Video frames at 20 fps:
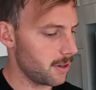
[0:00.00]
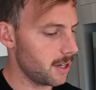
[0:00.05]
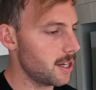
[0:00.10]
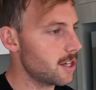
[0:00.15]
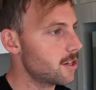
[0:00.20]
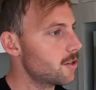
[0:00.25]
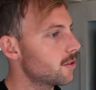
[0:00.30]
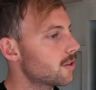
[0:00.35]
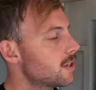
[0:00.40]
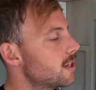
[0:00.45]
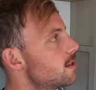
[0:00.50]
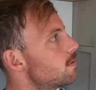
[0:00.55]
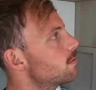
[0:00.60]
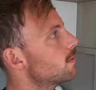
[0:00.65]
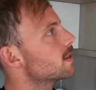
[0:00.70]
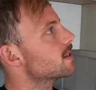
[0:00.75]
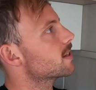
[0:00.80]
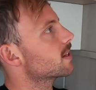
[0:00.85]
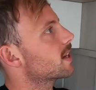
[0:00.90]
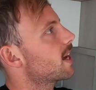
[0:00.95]
sure this one's
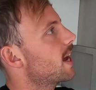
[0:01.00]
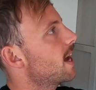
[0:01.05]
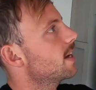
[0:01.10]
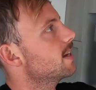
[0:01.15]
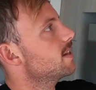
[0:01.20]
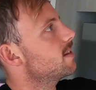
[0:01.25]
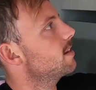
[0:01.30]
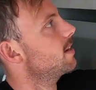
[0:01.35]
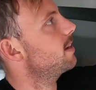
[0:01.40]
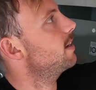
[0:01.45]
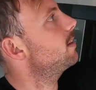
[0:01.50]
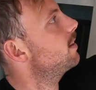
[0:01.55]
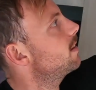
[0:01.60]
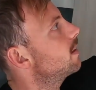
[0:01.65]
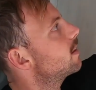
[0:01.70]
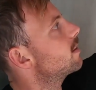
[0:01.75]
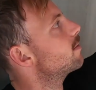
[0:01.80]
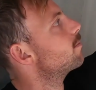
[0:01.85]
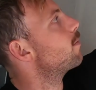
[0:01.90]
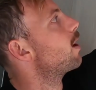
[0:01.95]
a casein,
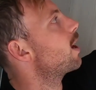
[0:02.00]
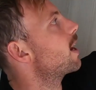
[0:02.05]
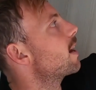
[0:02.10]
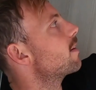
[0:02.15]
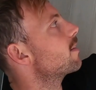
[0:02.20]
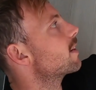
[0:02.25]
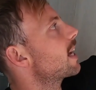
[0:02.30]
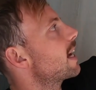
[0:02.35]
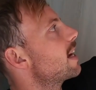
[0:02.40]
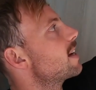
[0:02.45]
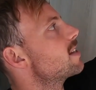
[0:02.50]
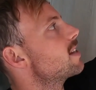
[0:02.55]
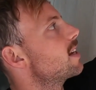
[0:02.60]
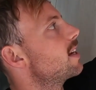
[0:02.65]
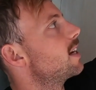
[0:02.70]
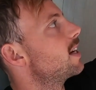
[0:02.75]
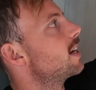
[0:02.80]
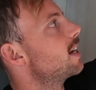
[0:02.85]
might have a casein in it,